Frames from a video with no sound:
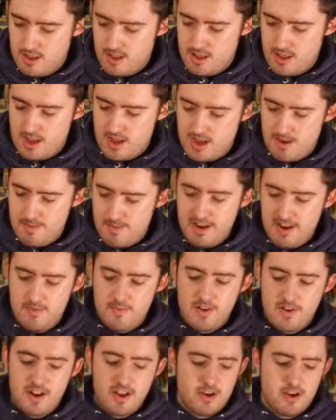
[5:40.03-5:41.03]
I mean, the
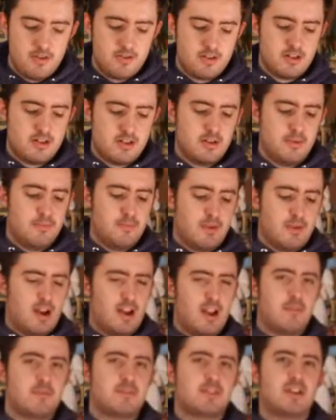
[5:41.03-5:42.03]
videos, I'll
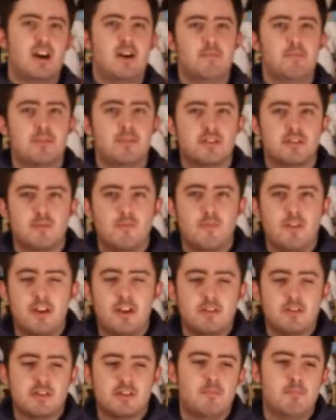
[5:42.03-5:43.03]
have time because the
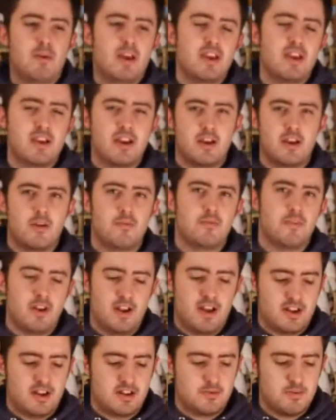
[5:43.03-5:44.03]
videos I'm making over the
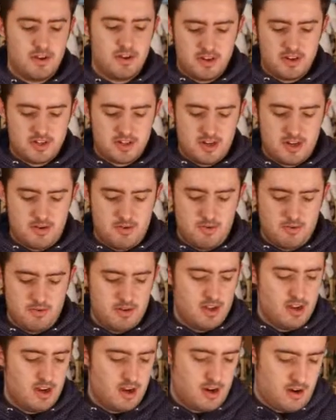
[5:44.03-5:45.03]
next week or so
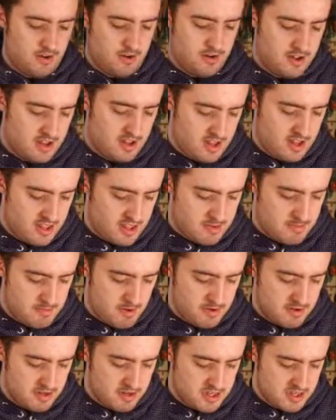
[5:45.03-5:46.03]
aren't the
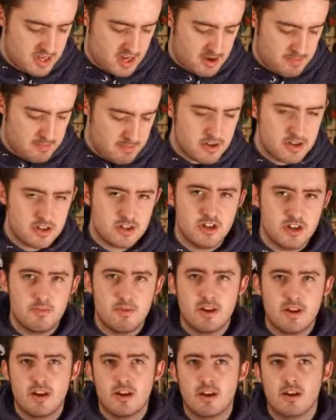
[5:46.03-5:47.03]
most time
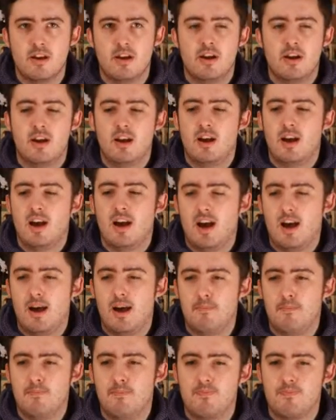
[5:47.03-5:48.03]
consuming.
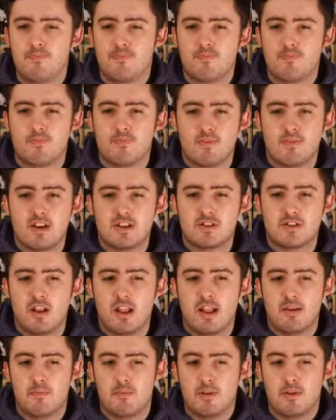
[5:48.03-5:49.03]
It's
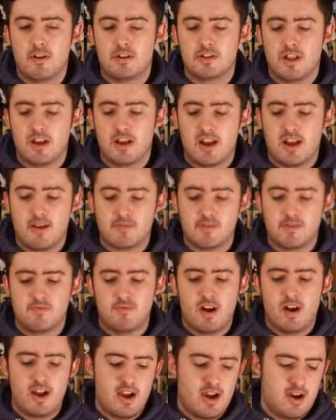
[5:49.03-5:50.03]
not like I have to
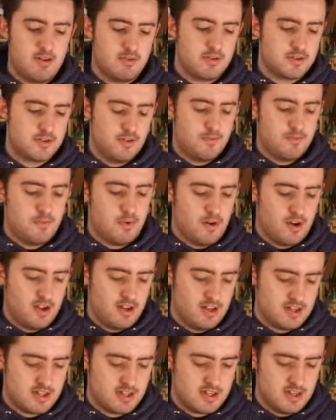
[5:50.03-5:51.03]
write out sort of
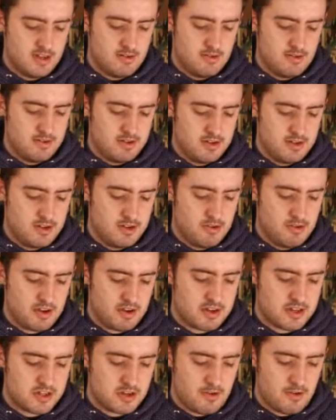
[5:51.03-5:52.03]
points and do like a
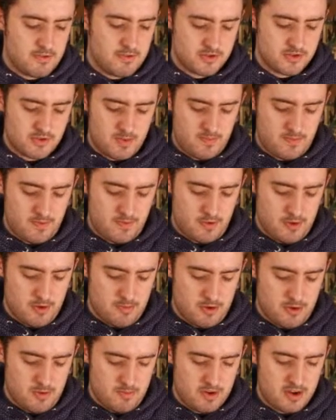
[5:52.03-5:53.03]
soft script for them
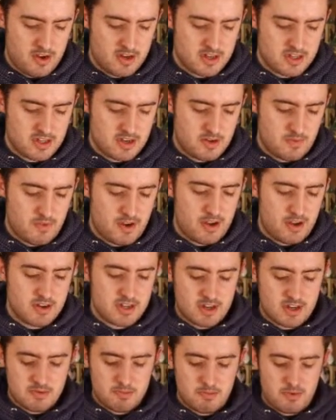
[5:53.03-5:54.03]
all, because there's videos I
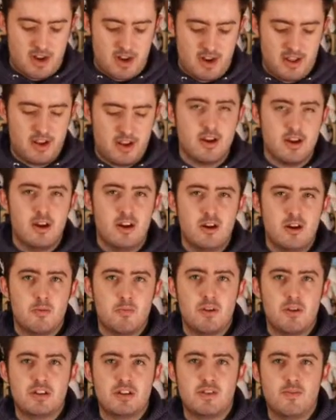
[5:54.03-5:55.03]
was planning
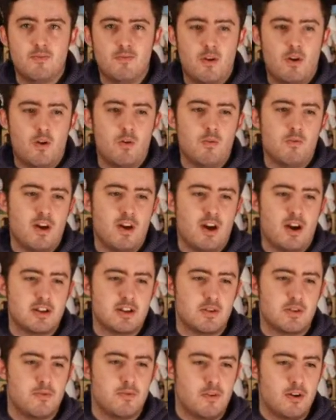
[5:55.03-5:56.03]
which involve that.
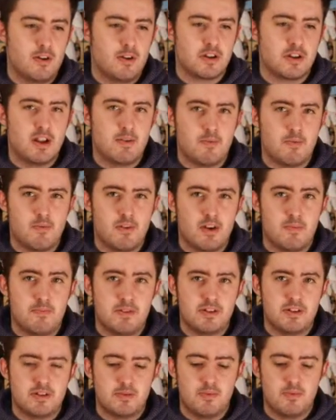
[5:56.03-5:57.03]
So I thought I was going to have a really
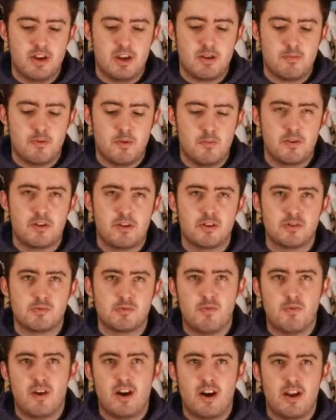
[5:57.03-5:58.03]
busy week, but because
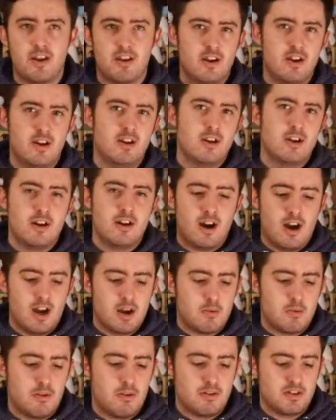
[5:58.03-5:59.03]
we've had high
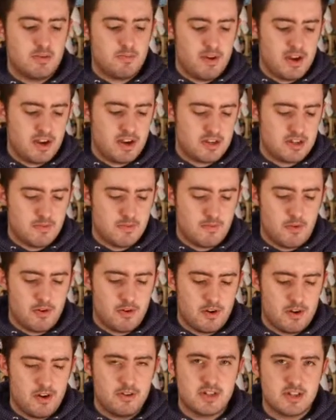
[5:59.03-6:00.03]
quality pictures of all the
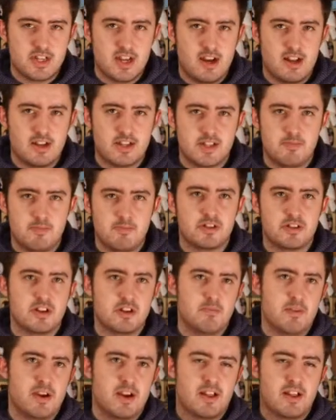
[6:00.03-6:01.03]
new sets, I'm just going to
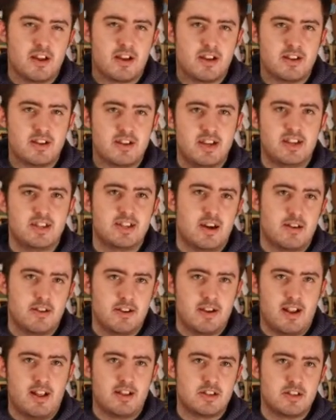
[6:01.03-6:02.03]
make like a detailed
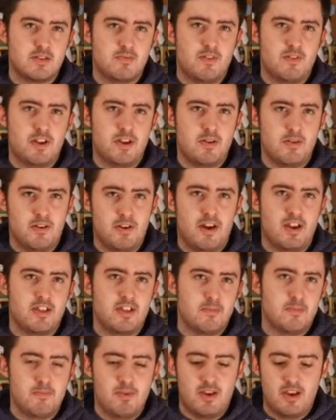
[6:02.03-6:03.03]
analysis video on like the
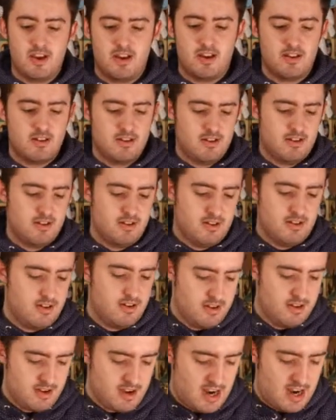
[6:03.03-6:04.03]
big,
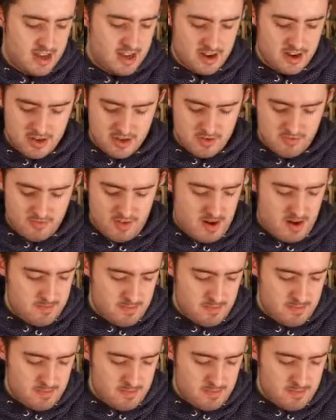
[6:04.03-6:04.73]
and I could just ramble